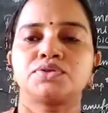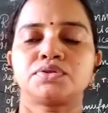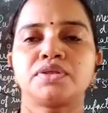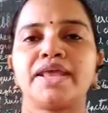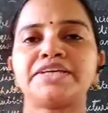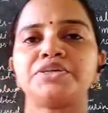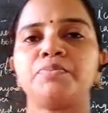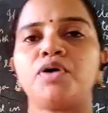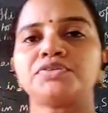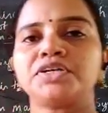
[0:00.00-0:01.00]
the next
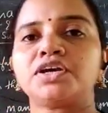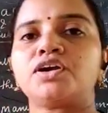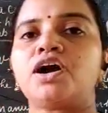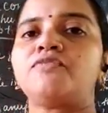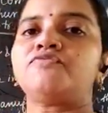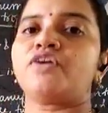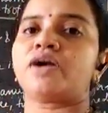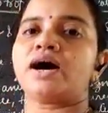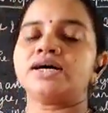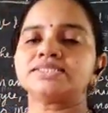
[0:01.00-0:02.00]
important crop for
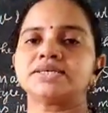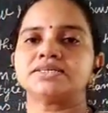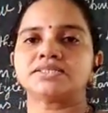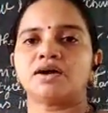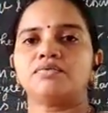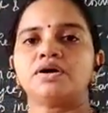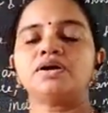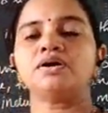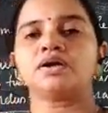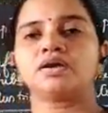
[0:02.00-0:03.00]
us is our
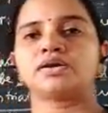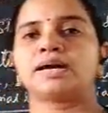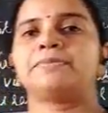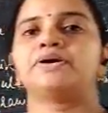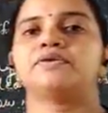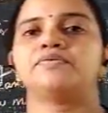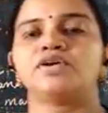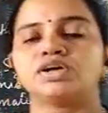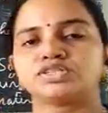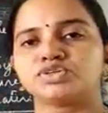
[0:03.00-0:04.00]
rubber. We
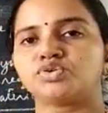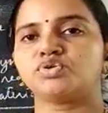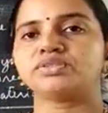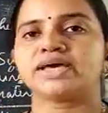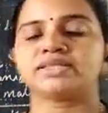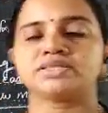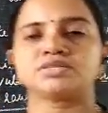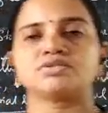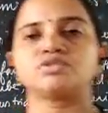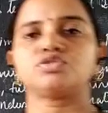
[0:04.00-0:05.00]
also know that this is
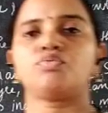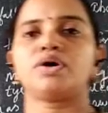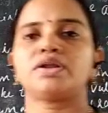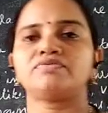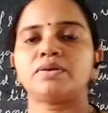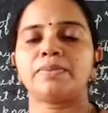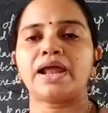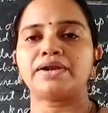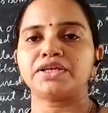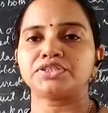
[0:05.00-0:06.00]
also one of the
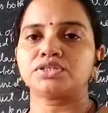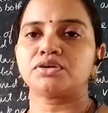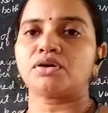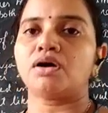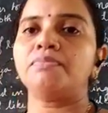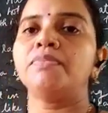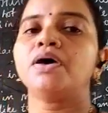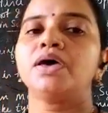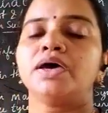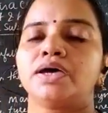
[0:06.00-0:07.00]
plantation crop.
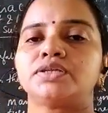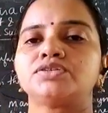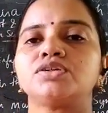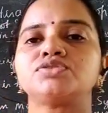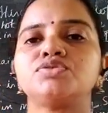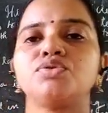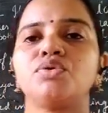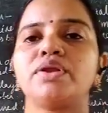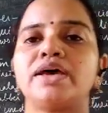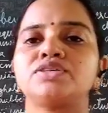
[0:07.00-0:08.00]
It is also known
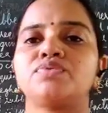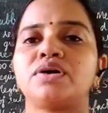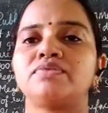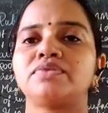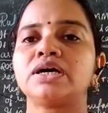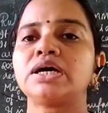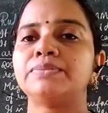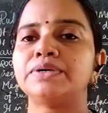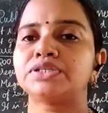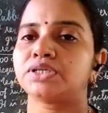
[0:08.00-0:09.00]
as one of the
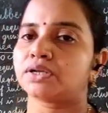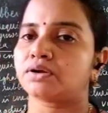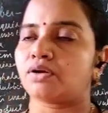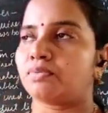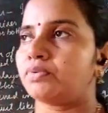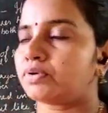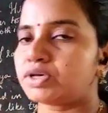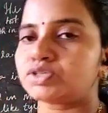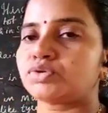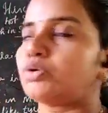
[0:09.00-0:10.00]
commercial crop. Okay,
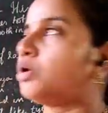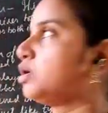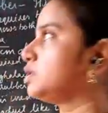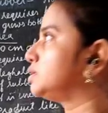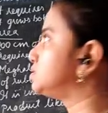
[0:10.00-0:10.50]
so all the